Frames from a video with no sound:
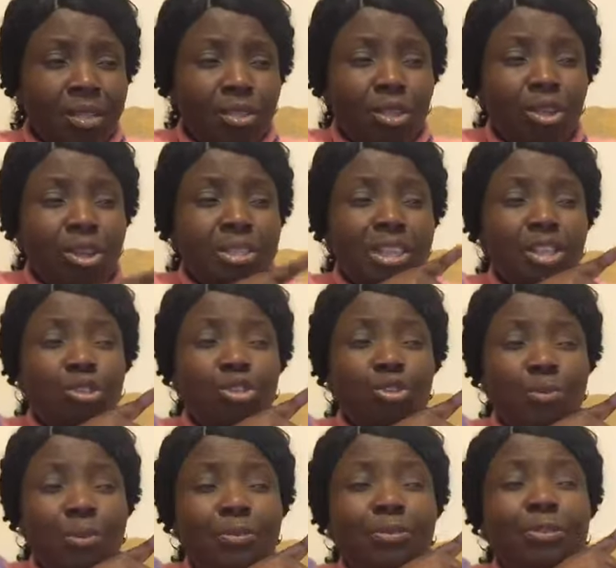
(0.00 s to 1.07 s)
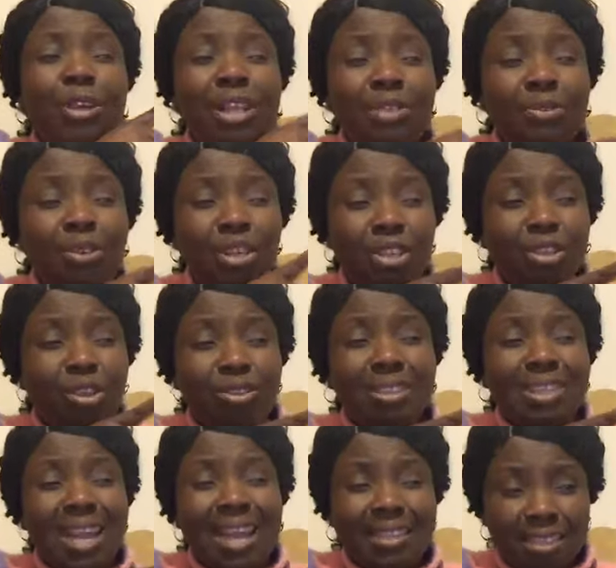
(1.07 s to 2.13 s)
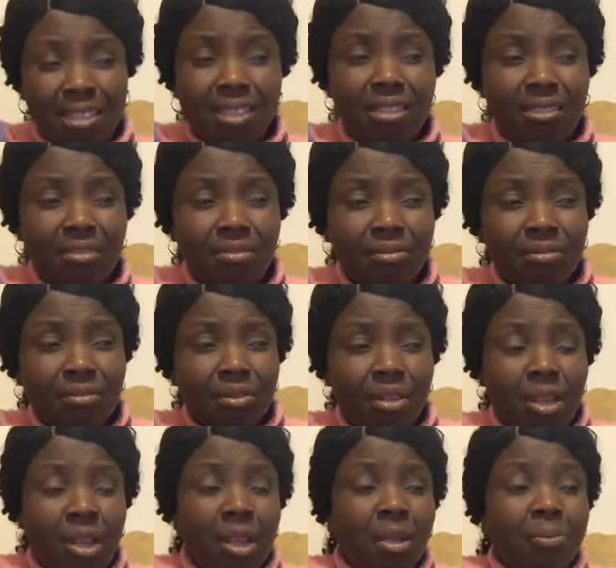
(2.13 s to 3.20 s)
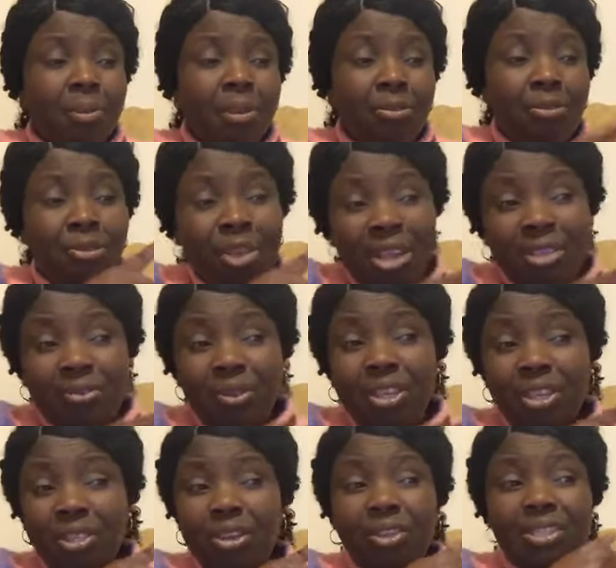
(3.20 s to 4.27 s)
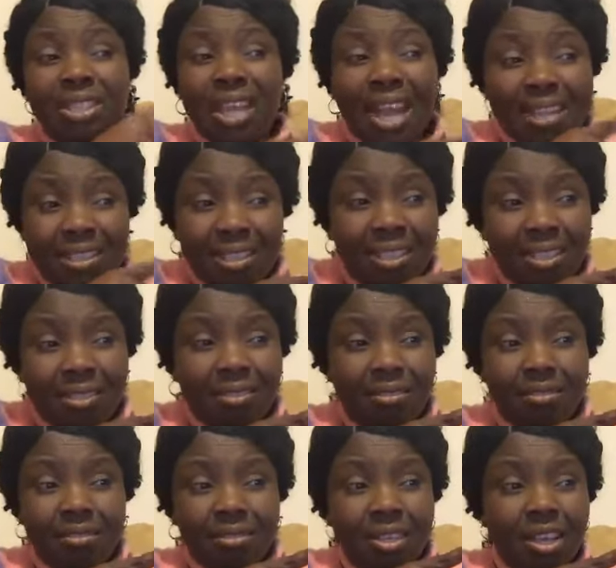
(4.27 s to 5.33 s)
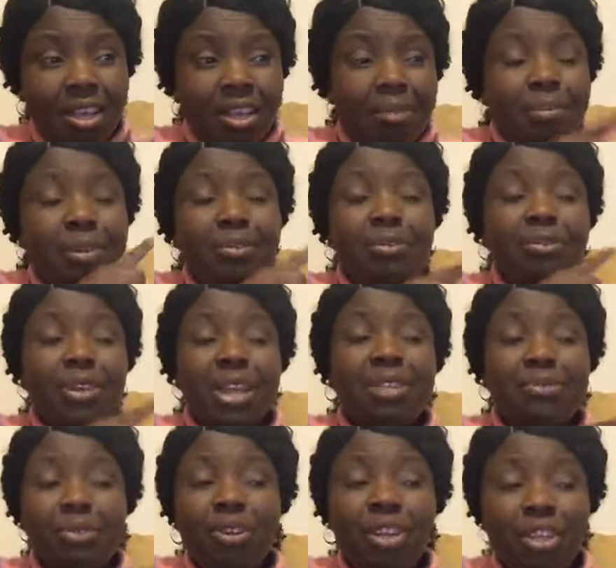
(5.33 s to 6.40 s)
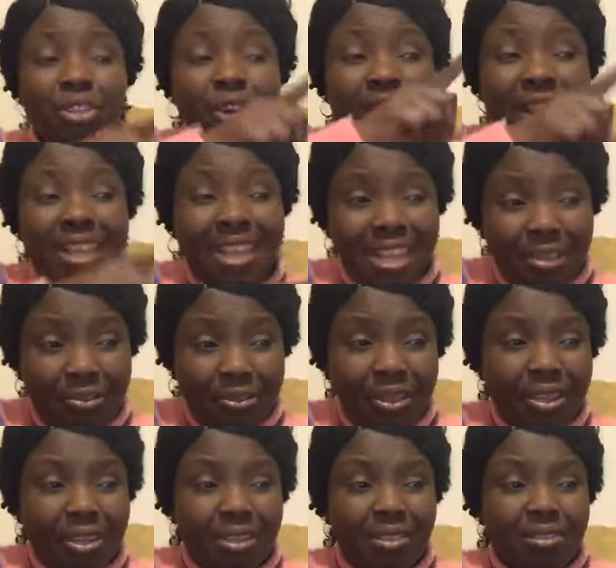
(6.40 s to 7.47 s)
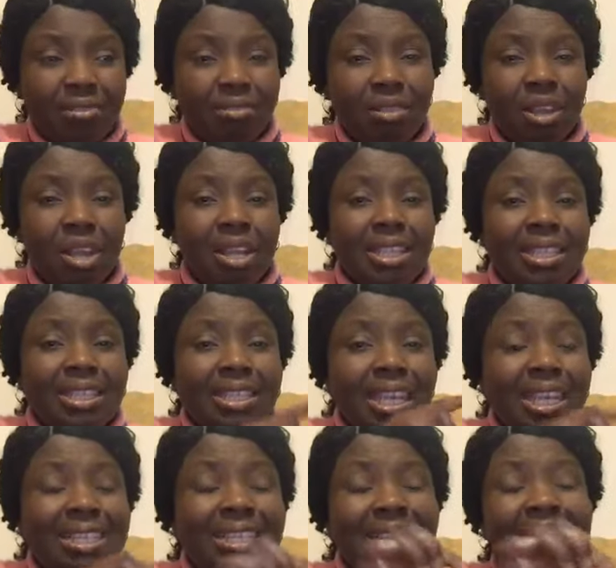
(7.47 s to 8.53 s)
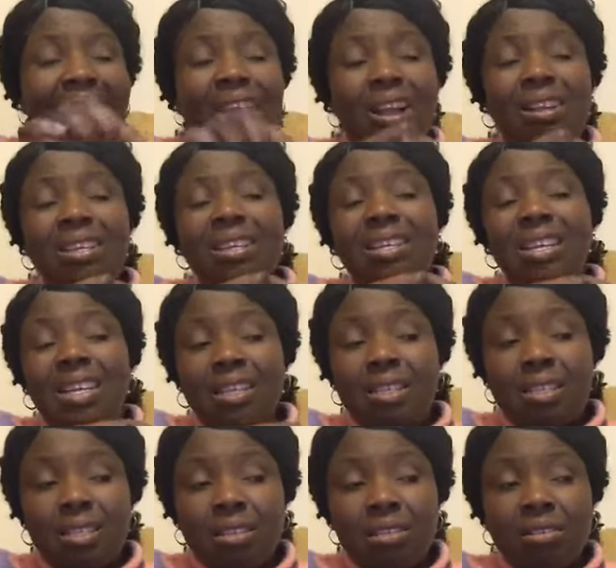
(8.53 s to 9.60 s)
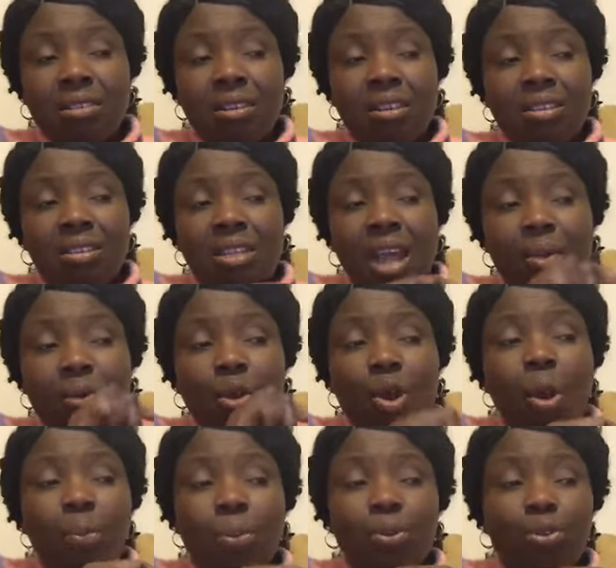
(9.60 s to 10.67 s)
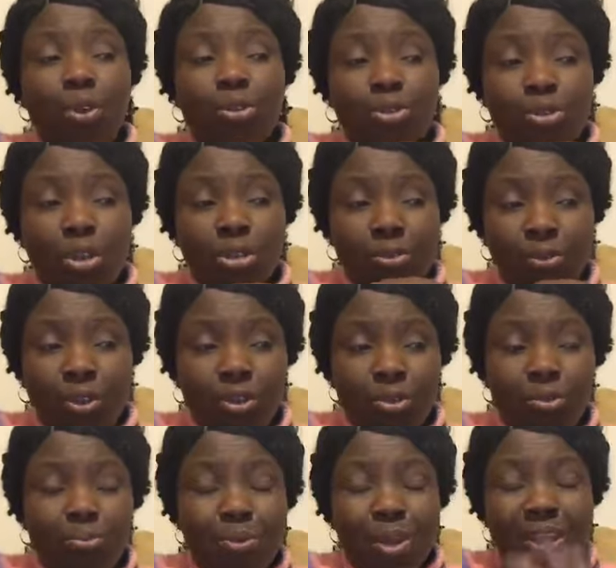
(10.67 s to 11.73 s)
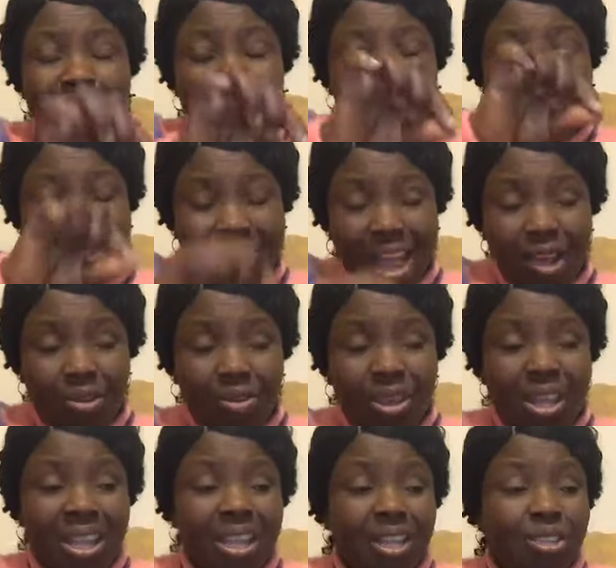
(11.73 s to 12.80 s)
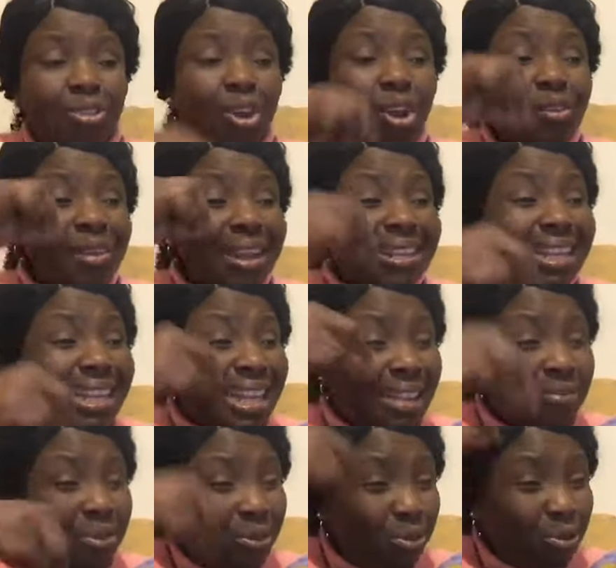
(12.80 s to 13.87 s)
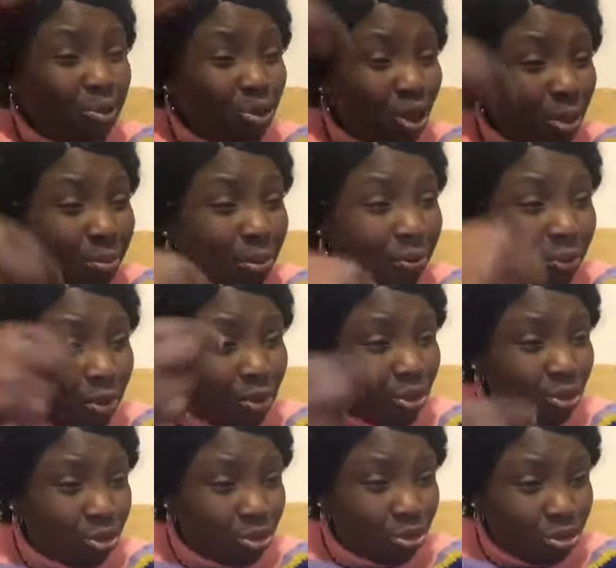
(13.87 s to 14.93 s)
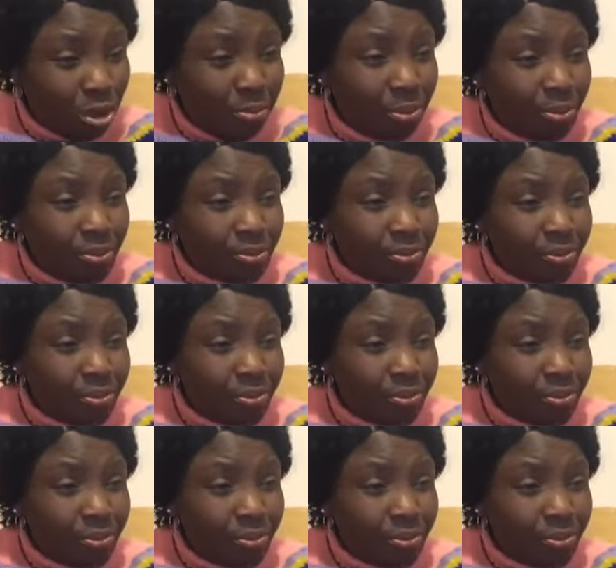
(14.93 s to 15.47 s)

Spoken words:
The Lord says you should be faithful in your tithing. Be faithful in your tithing. Be faithful in your giving. These are links that will open those doors for you. But even now, He's already giving you double for your trouble.